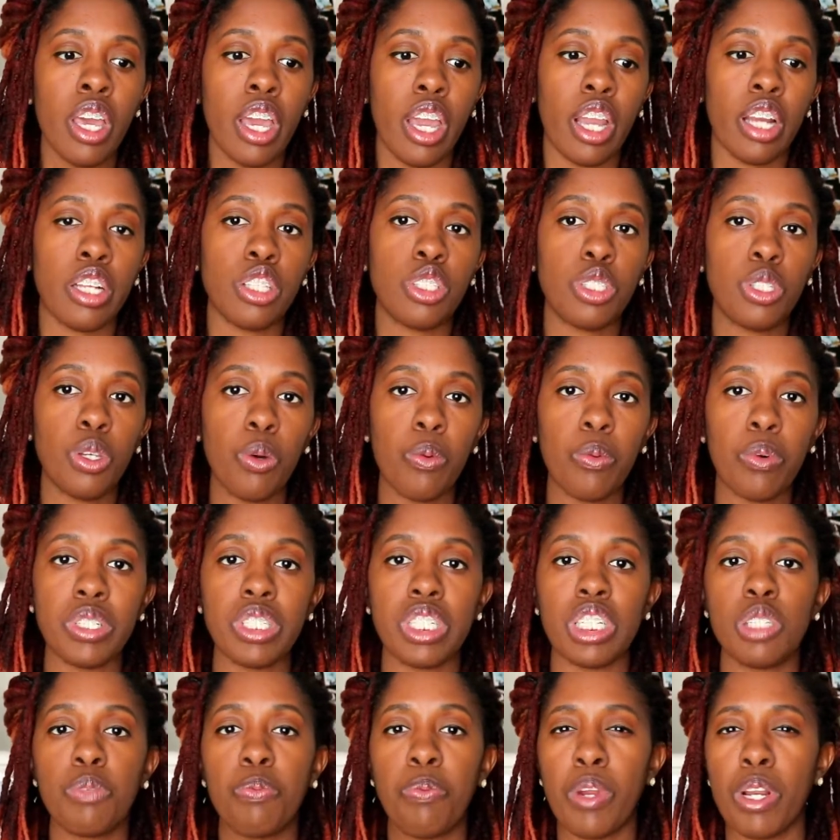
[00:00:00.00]
And two, we're
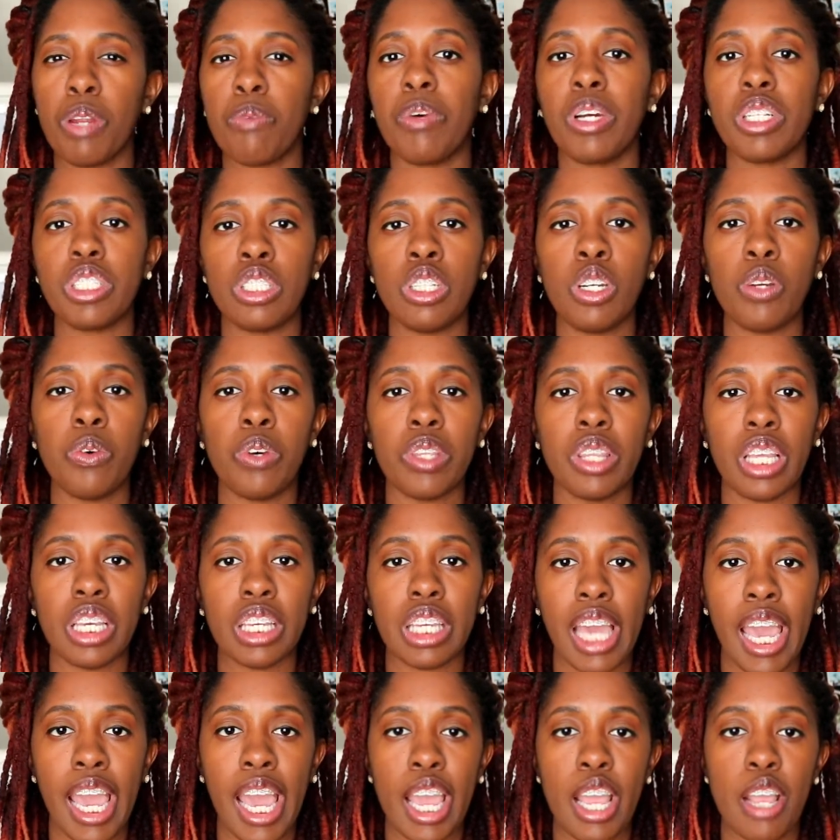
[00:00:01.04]
just pretty much new in the
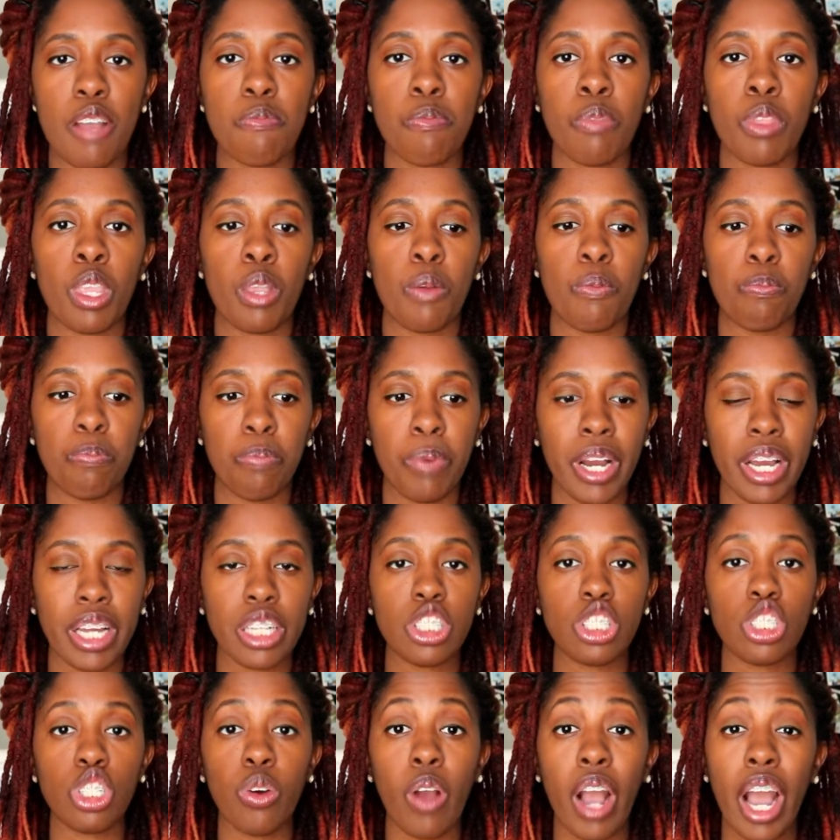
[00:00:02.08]
game.
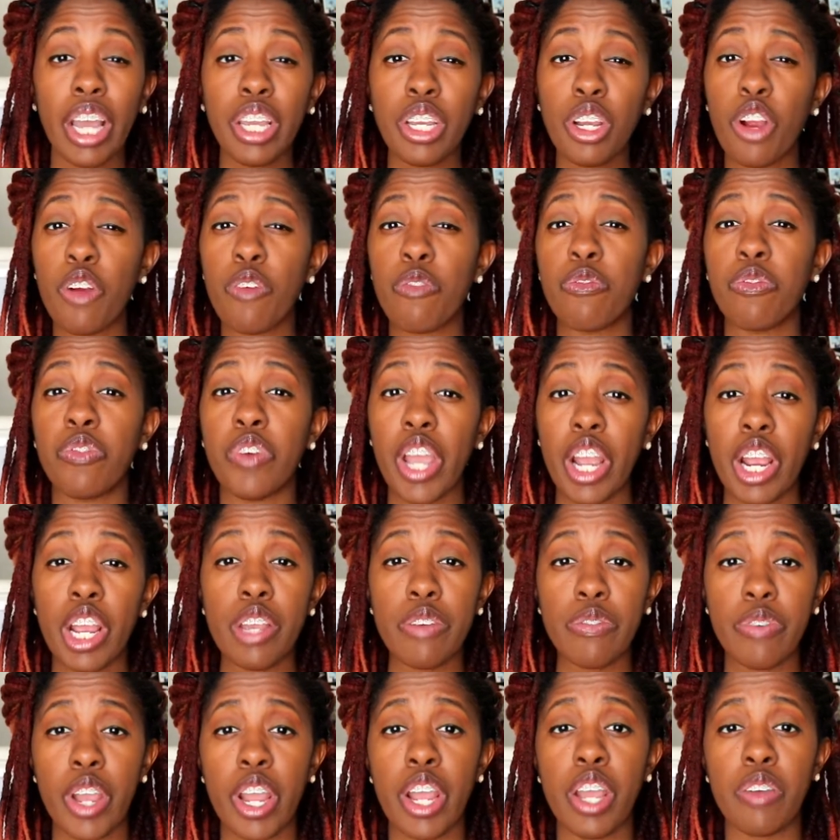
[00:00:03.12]
But try your very,
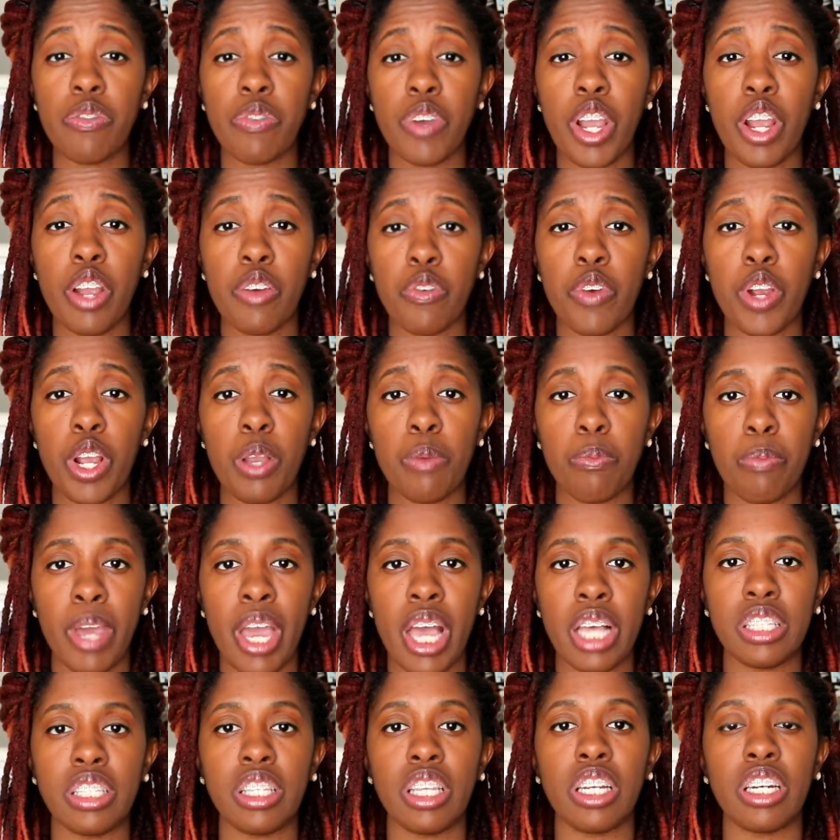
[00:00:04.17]
very, very, very
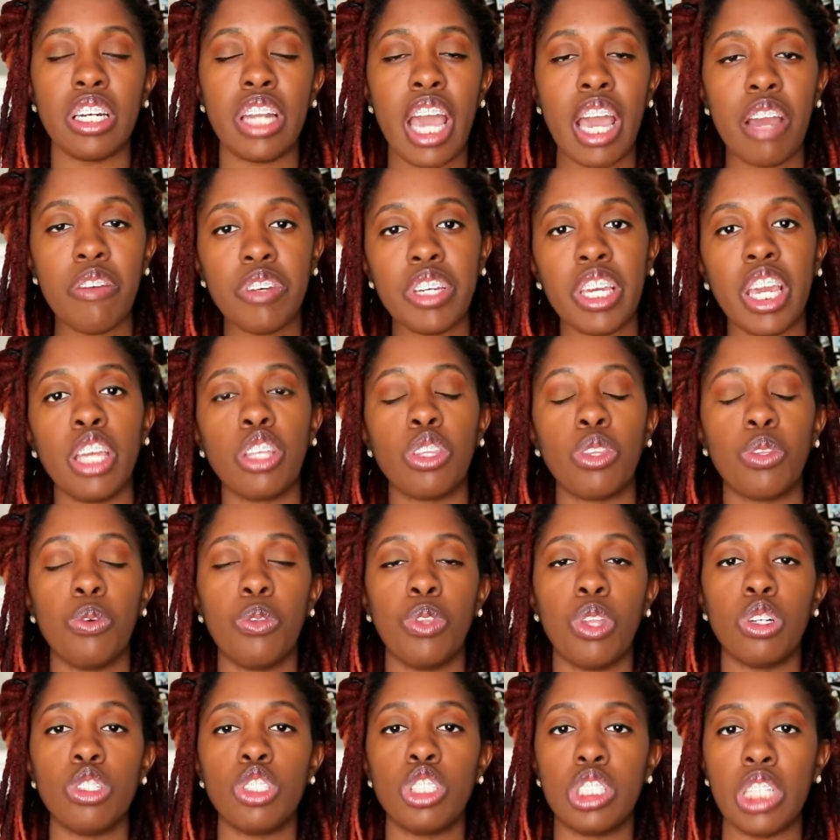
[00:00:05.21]
best to navigate through
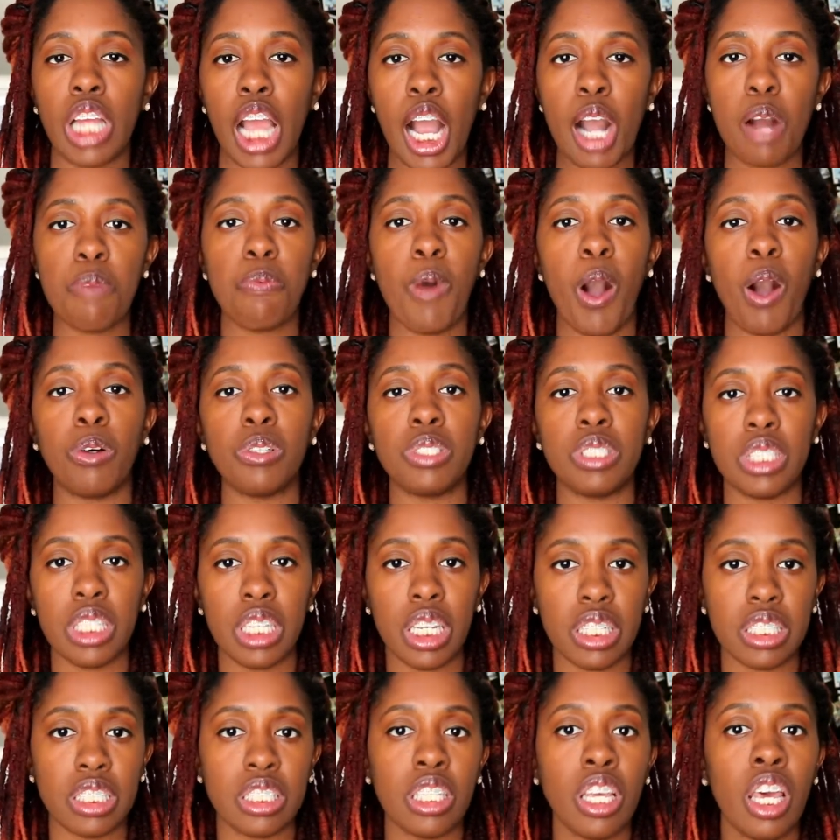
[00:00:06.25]
those job
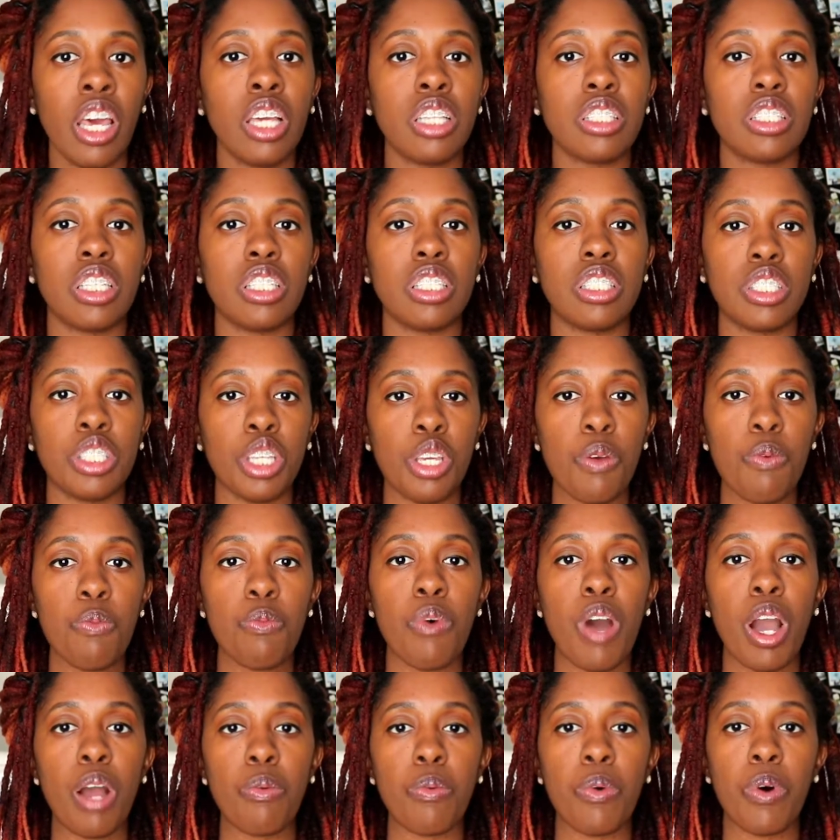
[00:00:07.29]
postings to see
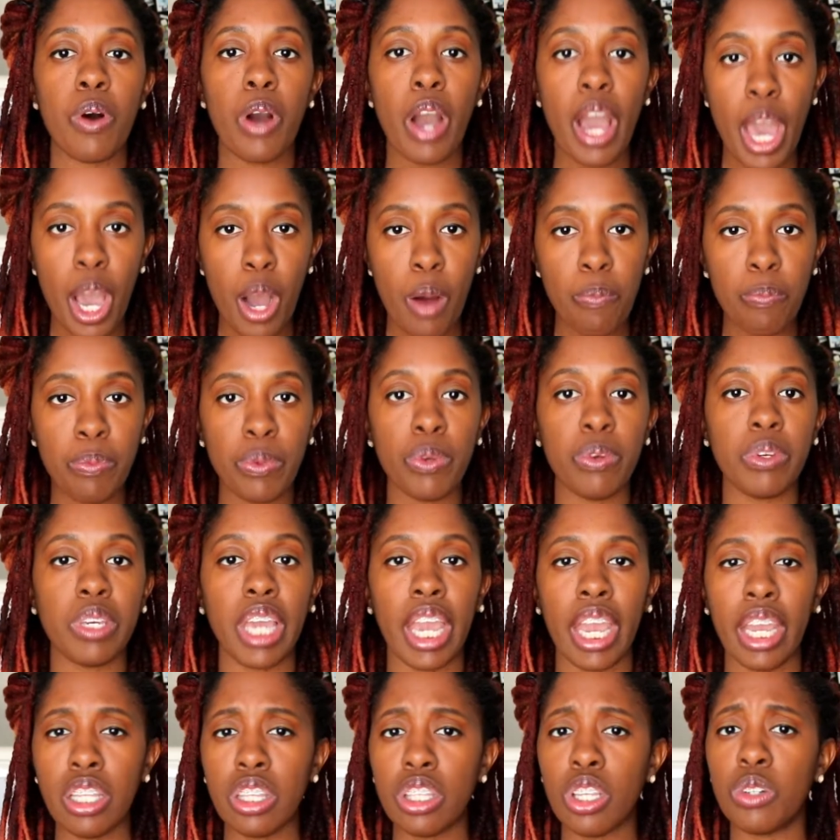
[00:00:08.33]
what will help you
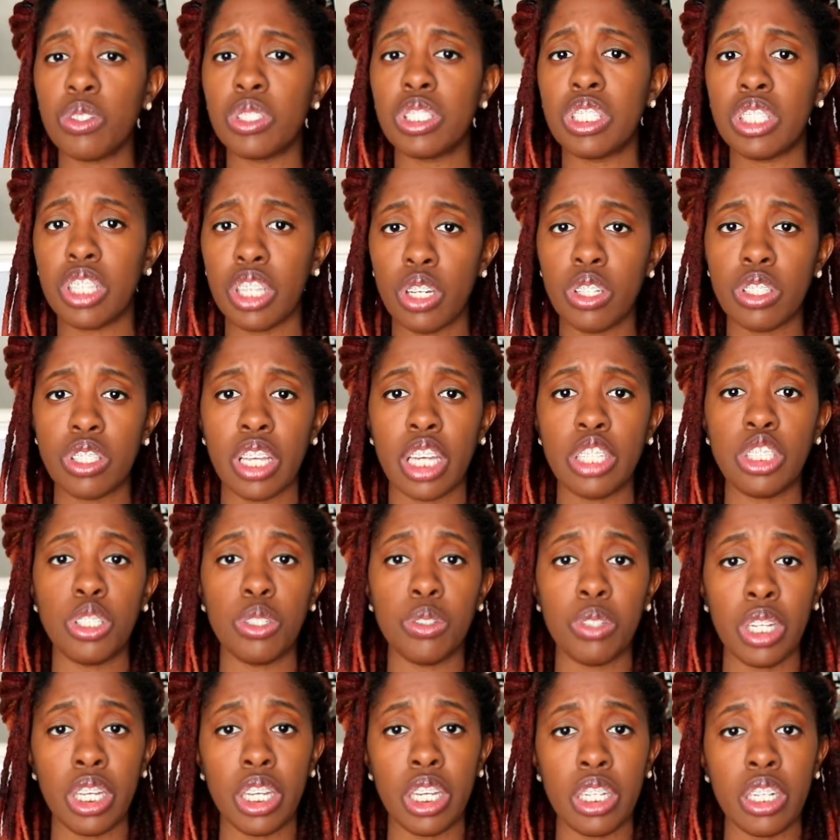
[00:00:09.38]
gain those skills that
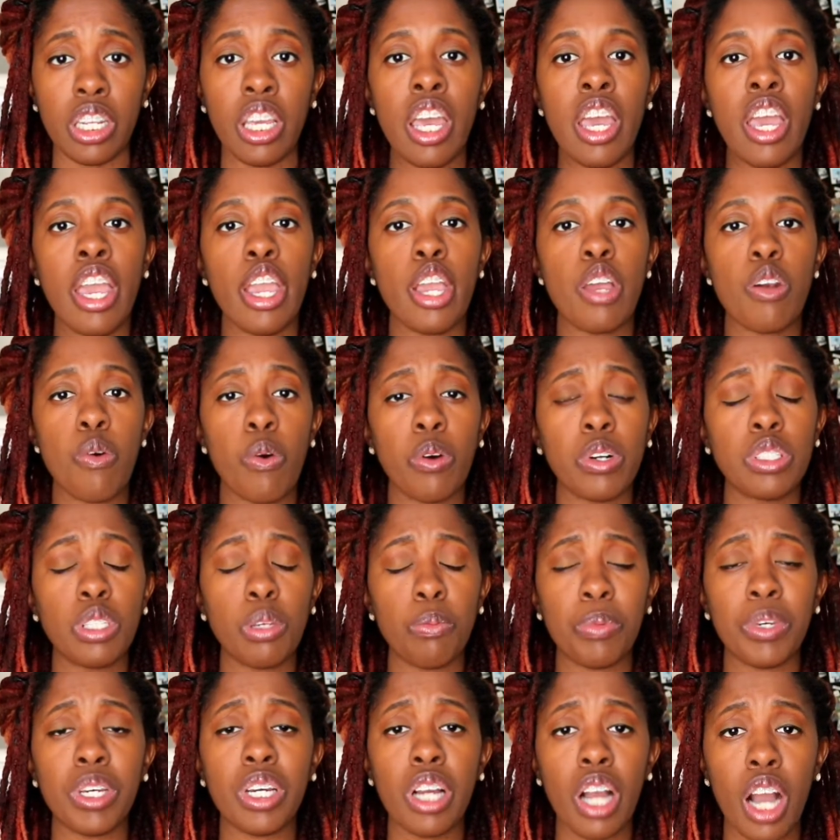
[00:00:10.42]
you need in order to
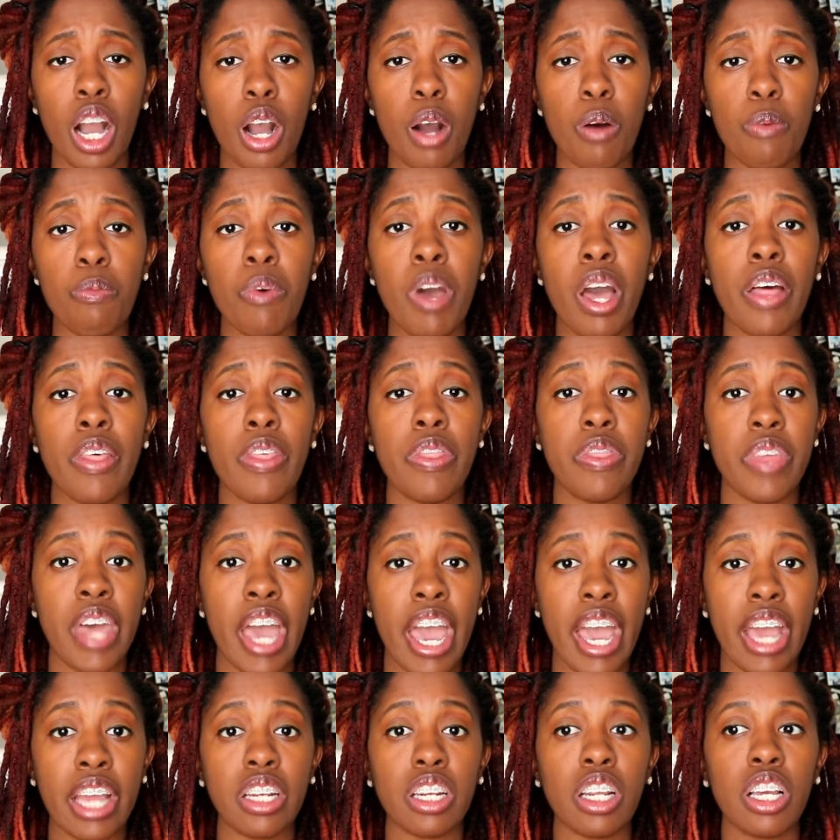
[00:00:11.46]
become
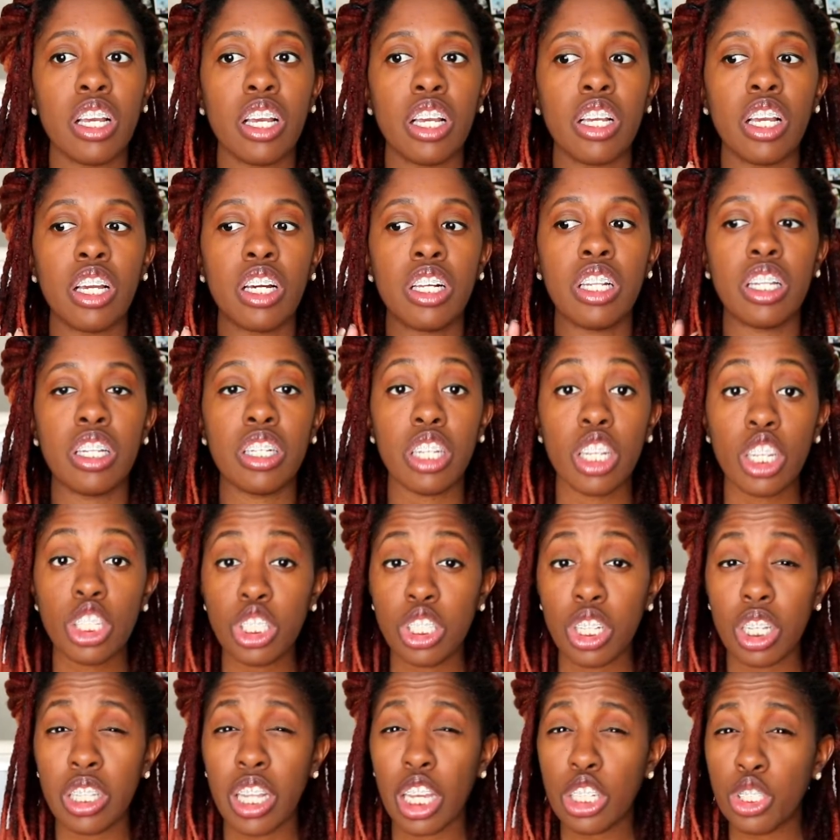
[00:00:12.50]
that
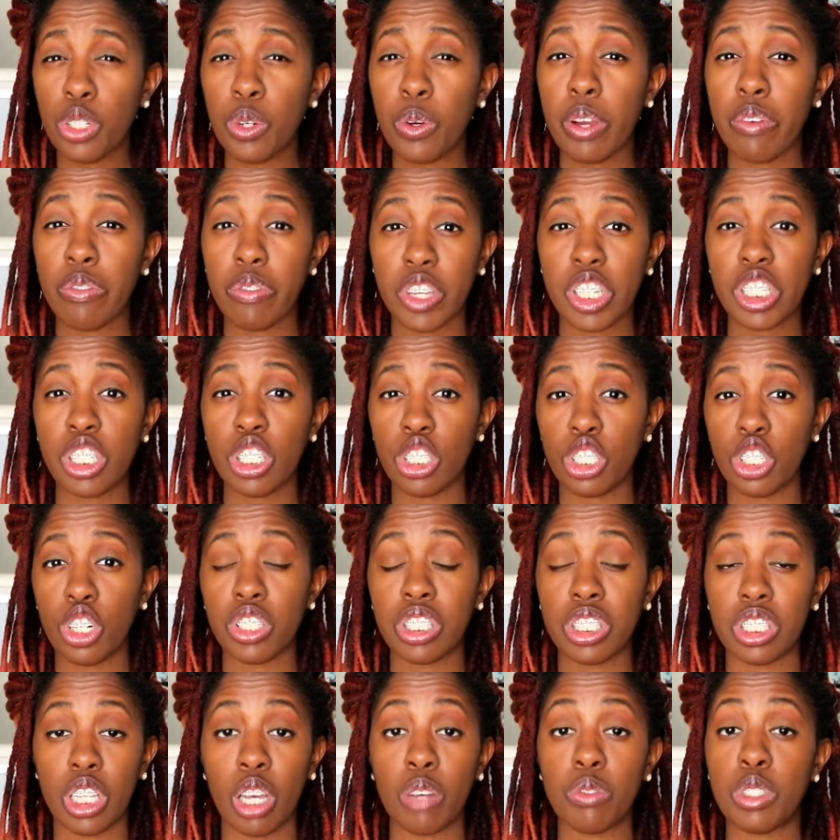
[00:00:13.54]
clinician that you envisioned
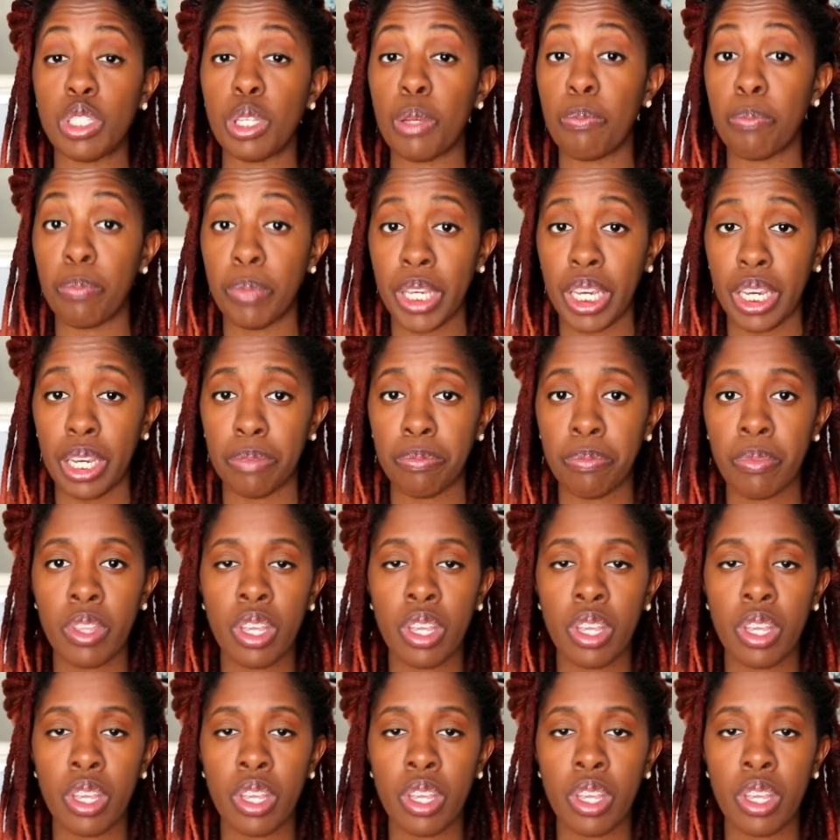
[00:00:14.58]
yourself to be.